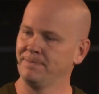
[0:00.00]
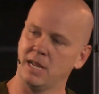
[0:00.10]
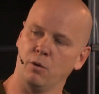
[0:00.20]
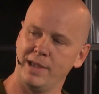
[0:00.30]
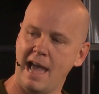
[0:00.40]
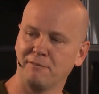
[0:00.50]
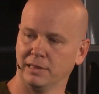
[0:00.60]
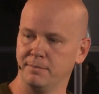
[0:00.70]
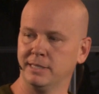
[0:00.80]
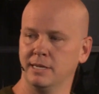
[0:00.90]
Now, we have
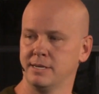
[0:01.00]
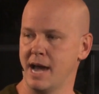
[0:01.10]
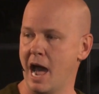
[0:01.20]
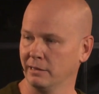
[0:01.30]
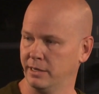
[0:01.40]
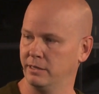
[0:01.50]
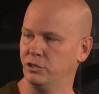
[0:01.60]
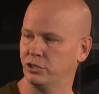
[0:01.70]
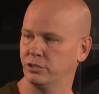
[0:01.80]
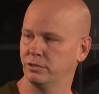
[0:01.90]
limited
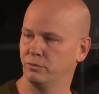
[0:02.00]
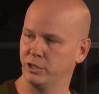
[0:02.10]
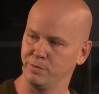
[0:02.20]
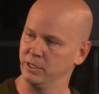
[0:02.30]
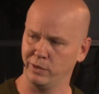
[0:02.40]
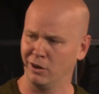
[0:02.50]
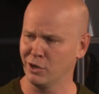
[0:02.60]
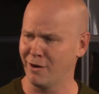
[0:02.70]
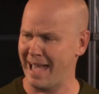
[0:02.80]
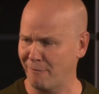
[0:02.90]
knowledge, which means we don't
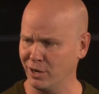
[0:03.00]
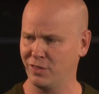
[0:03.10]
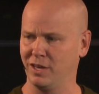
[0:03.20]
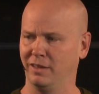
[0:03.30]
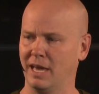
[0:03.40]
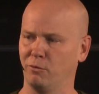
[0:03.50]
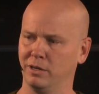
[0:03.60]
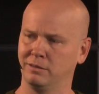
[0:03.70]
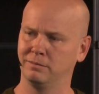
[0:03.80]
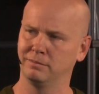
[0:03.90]
know everything that would